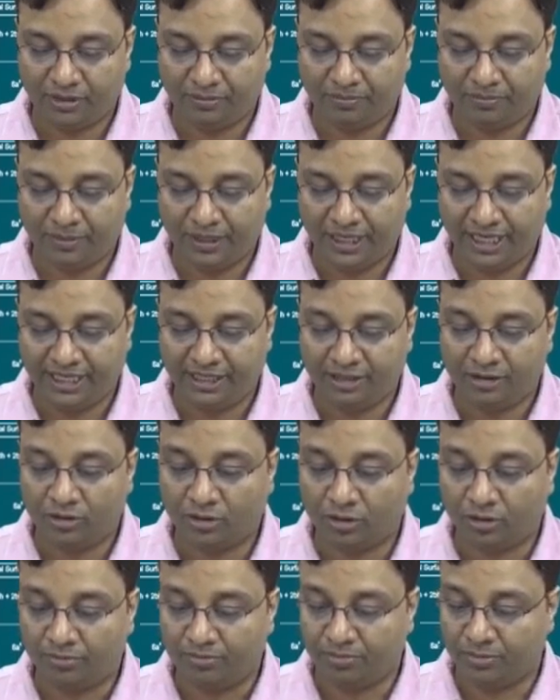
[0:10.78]
got a plain
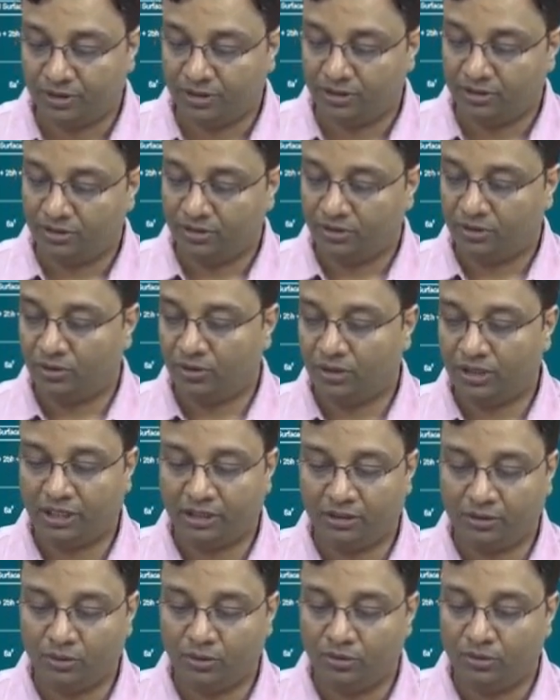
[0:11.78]
top or
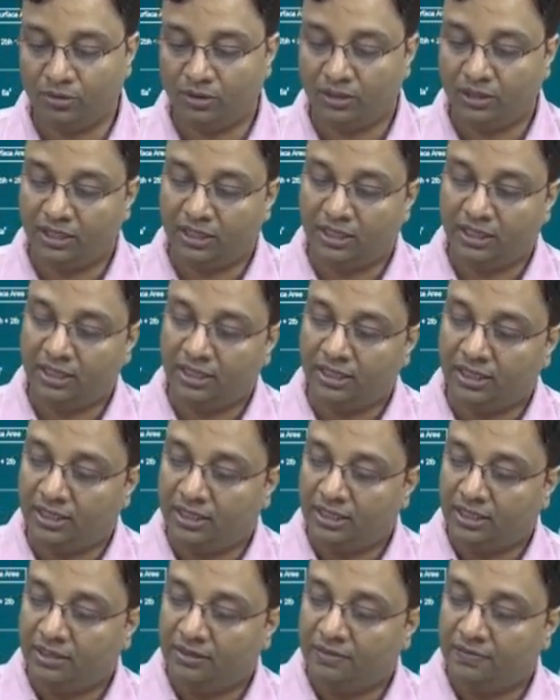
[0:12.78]
lattu
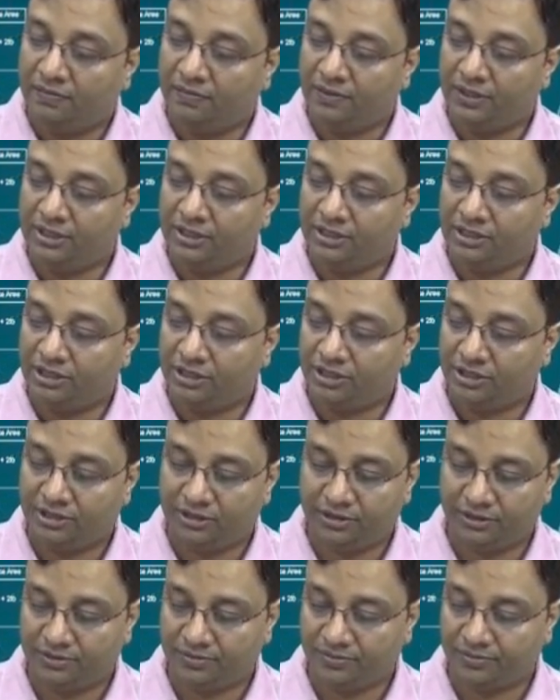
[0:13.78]
which
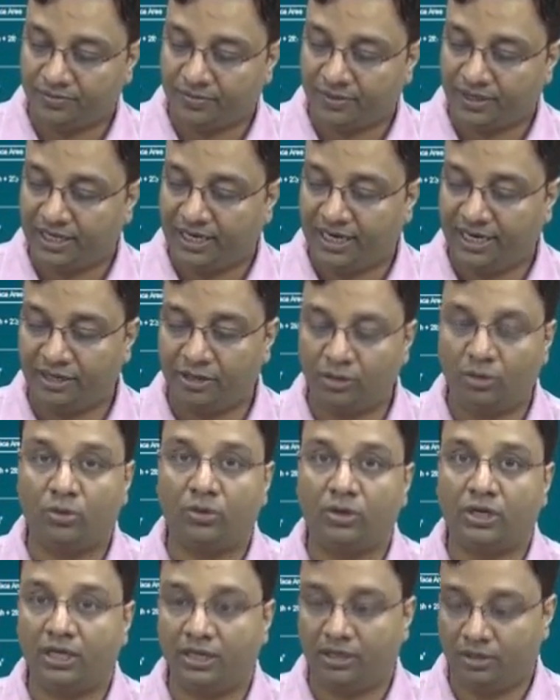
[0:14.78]
had
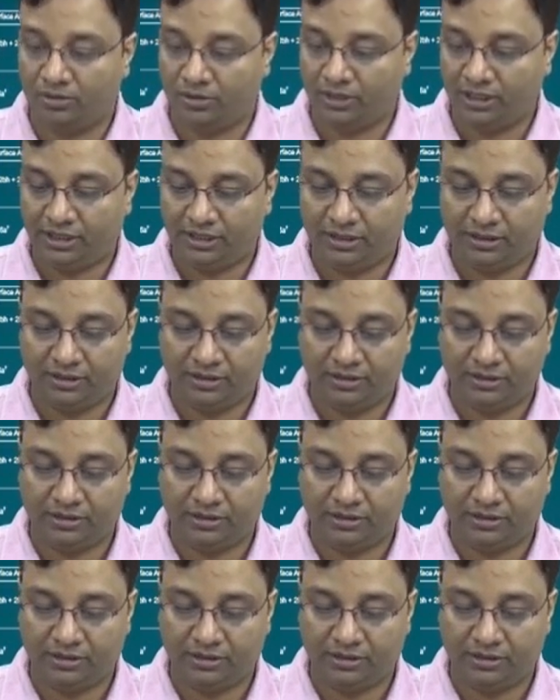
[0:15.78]
no color on it.